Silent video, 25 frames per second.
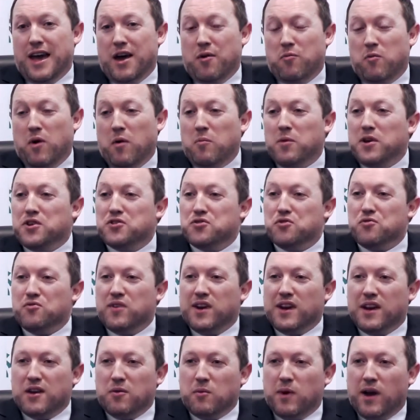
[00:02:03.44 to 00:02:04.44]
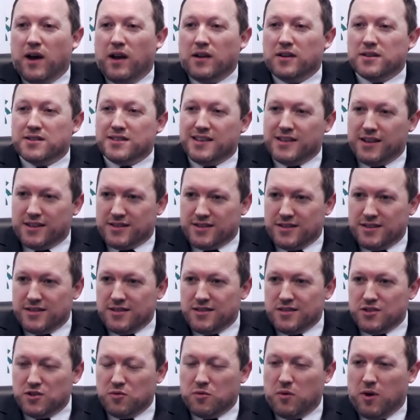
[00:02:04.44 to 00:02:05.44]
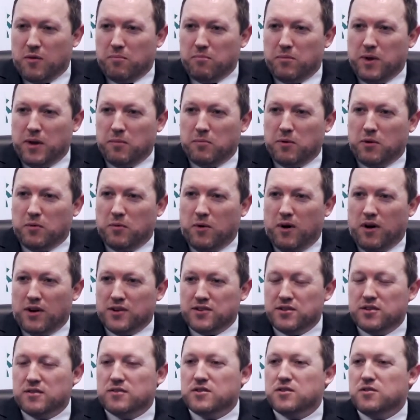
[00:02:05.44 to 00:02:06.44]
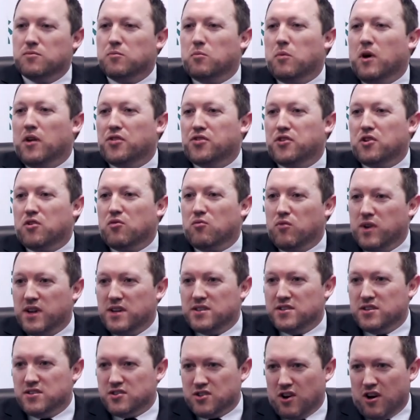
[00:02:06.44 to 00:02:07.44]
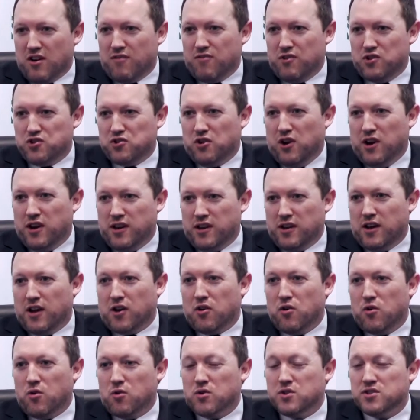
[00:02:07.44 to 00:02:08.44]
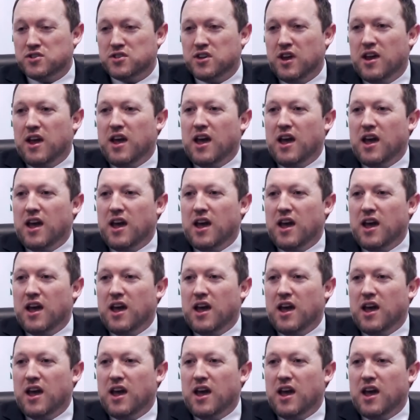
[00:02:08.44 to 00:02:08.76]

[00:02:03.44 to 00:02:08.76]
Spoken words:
What we do really well is listen to what people want, to what their reasons are for joining a course.